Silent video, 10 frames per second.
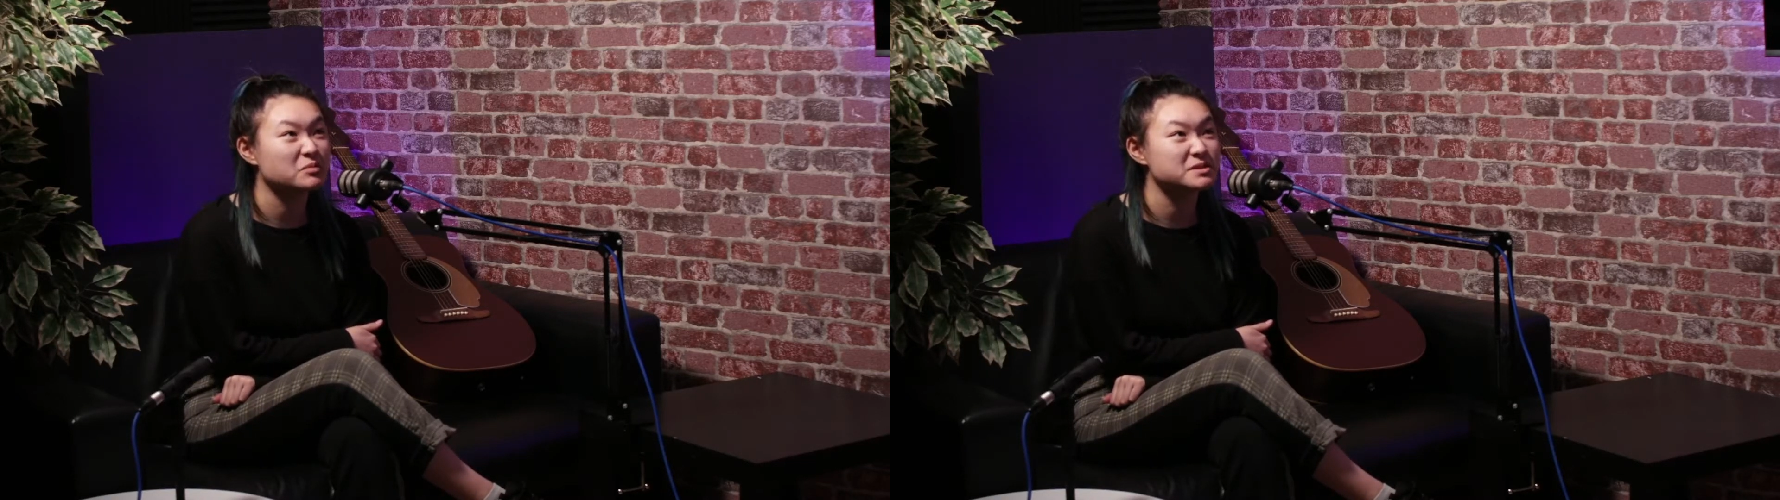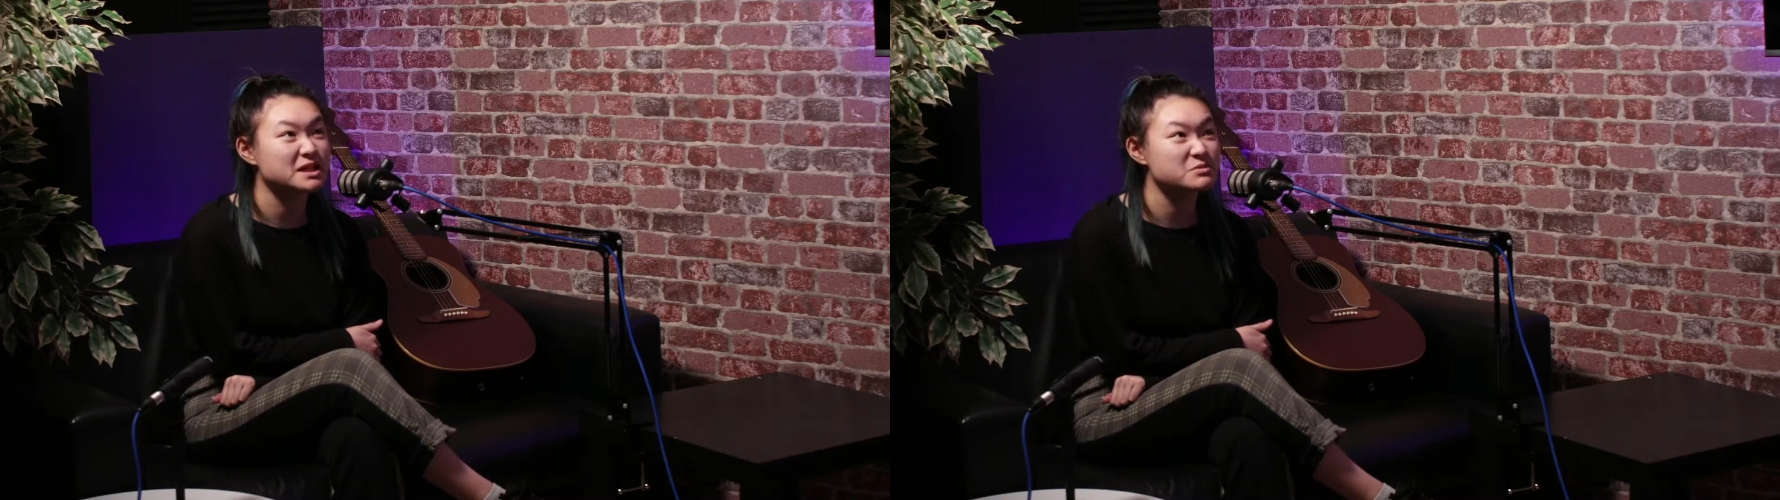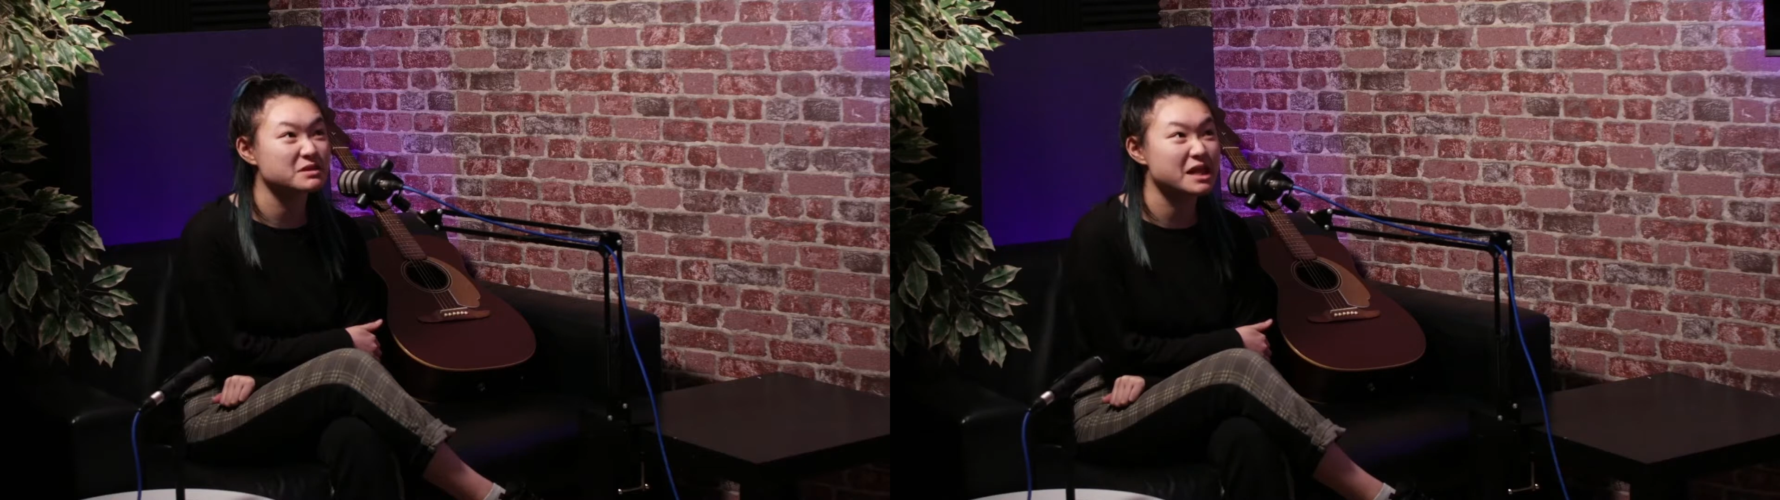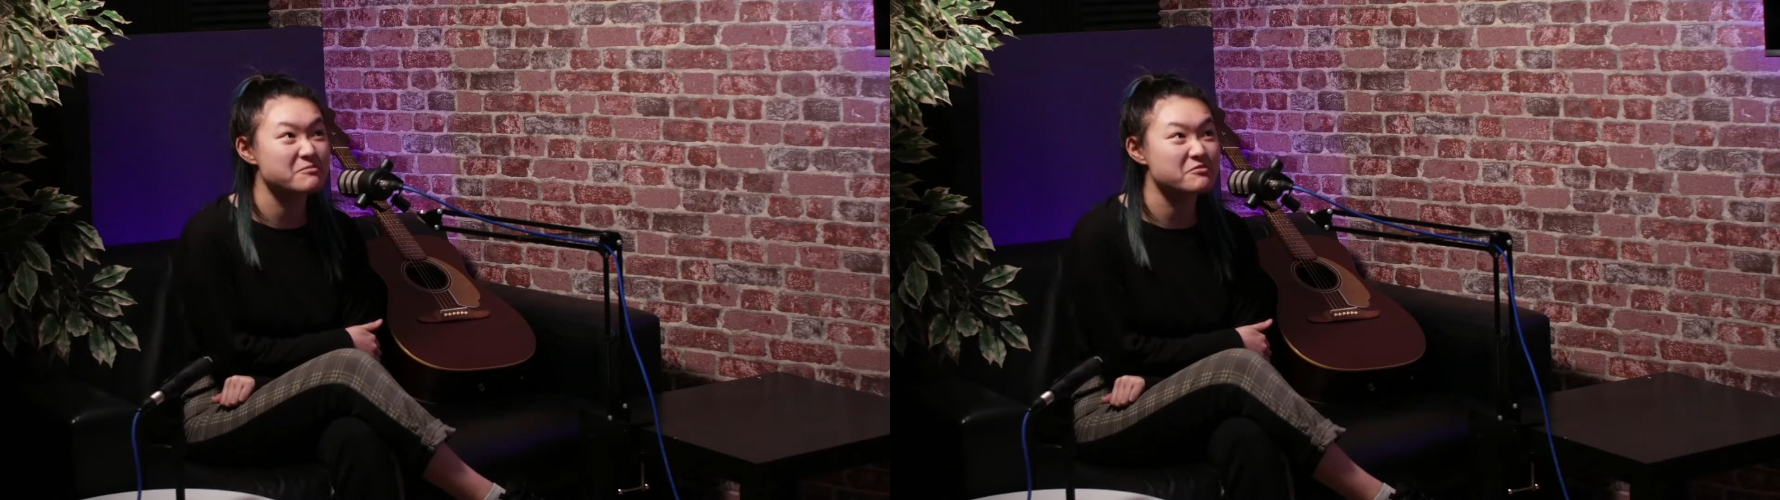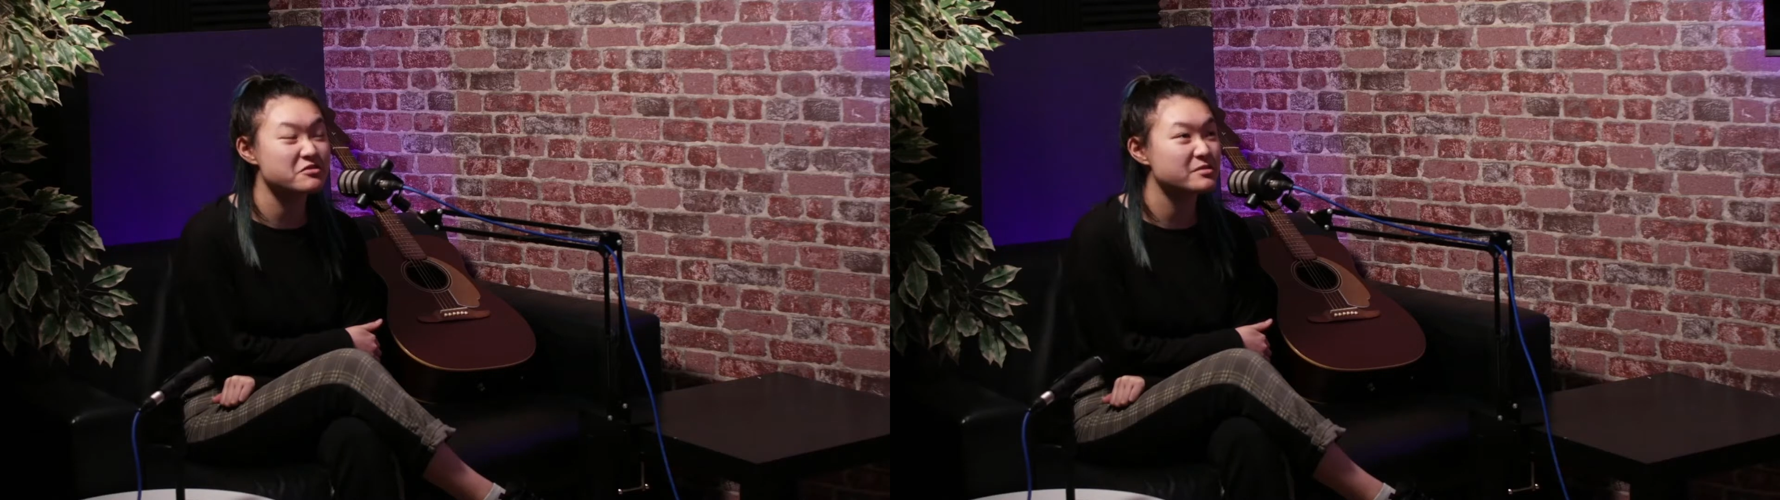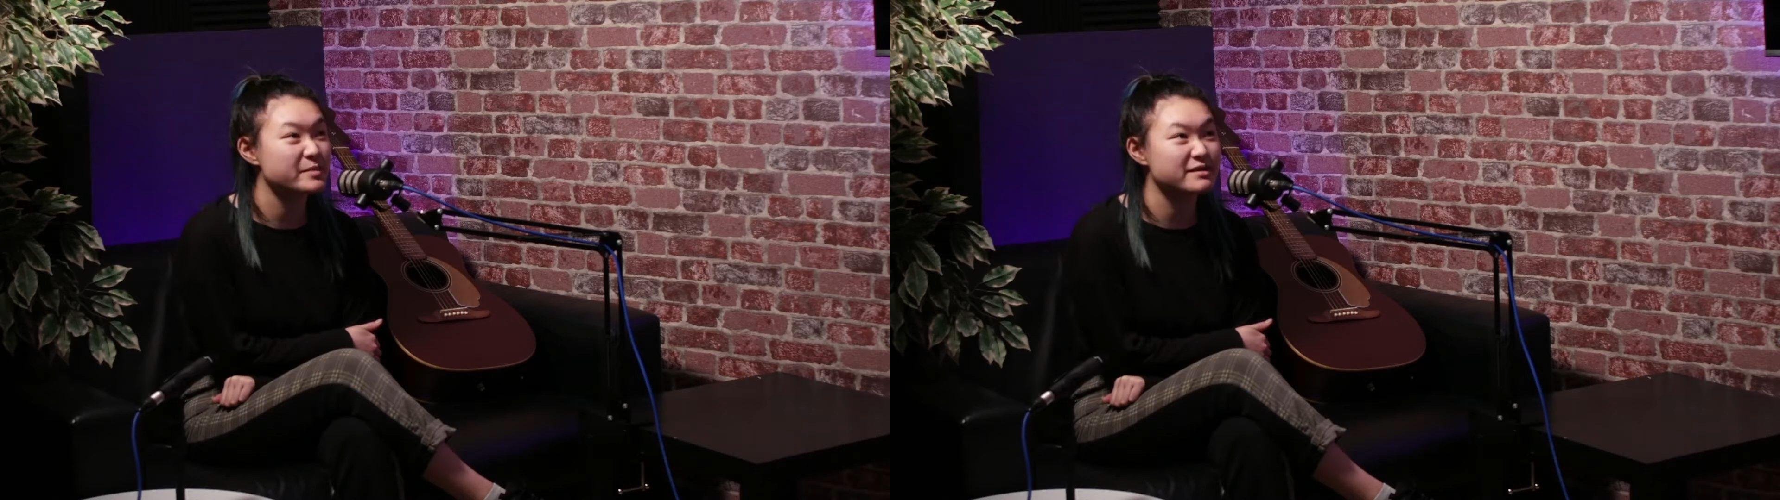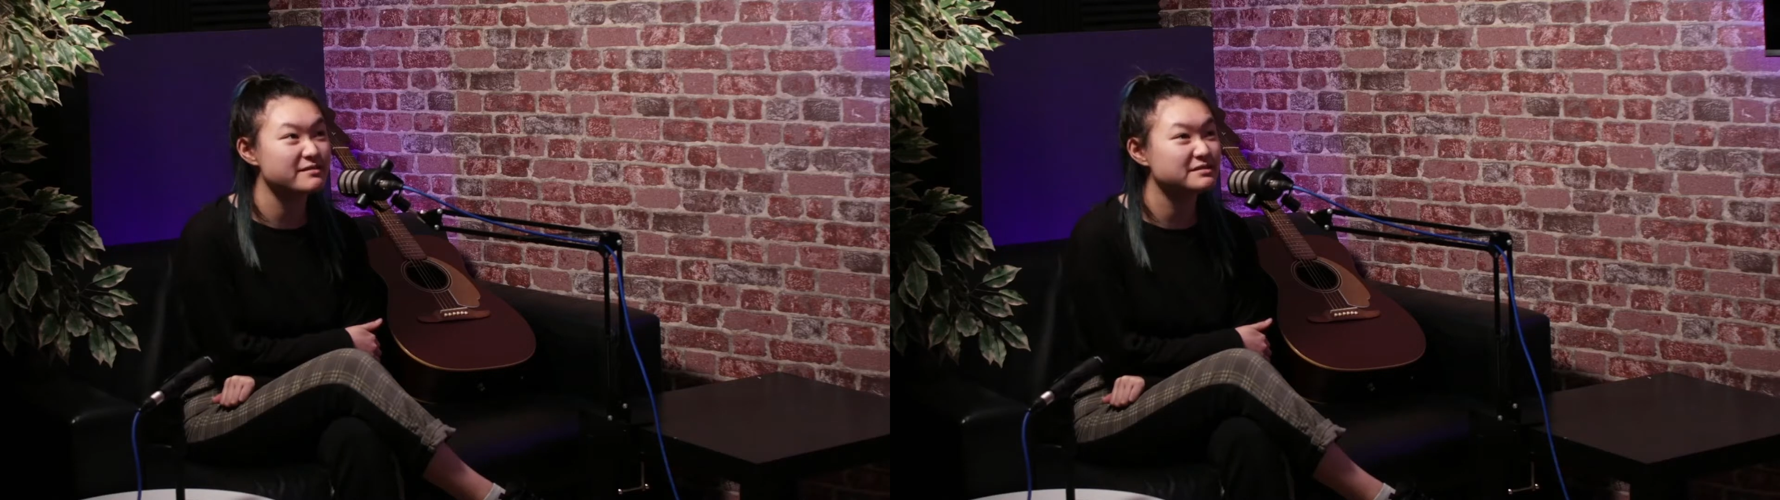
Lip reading: obsessed with them for a bit,